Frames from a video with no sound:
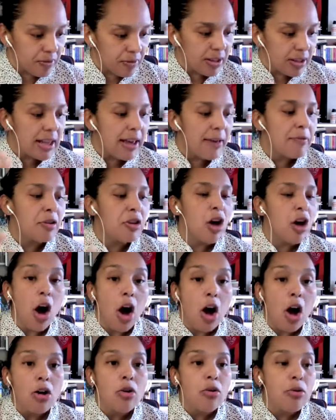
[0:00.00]
gives
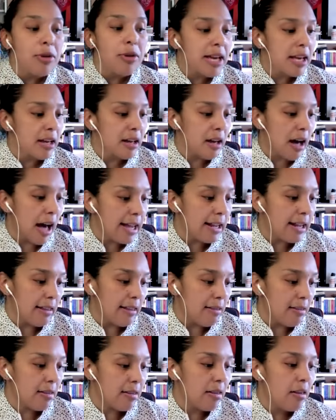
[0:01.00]
concrete
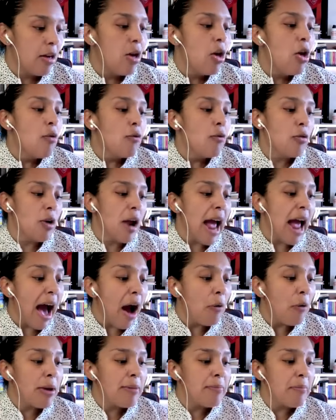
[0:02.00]
guidance for
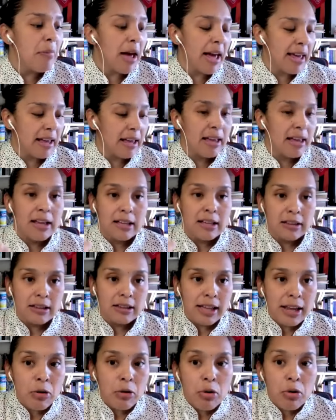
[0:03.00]
how we might
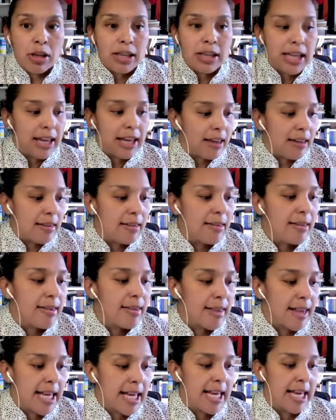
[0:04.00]
literally
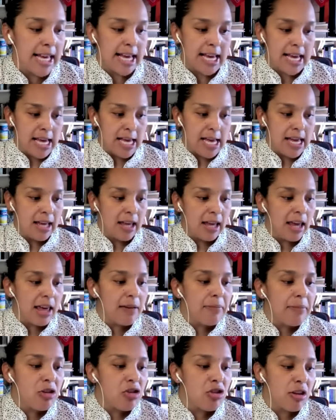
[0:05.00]
see
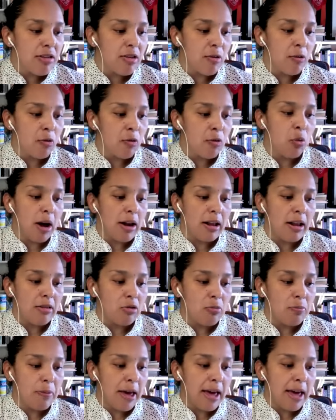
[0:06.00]
images of
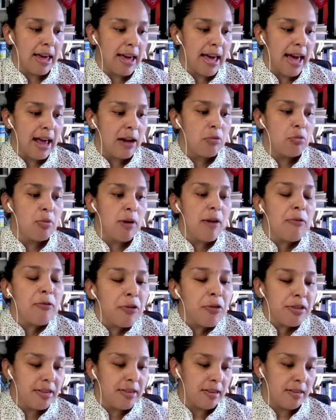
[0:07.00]
Guadalupe and
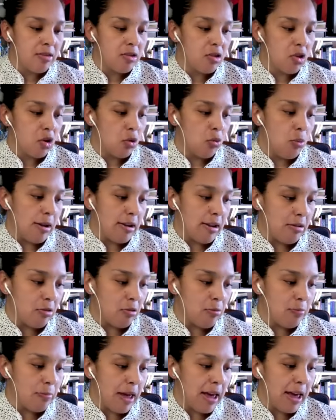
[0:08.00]
references to
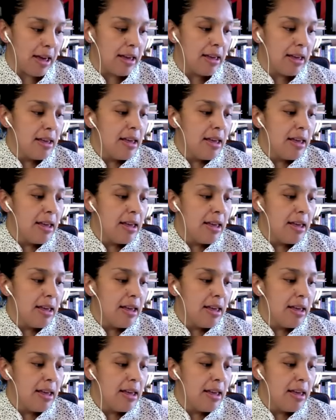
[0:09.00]
Guadalupe,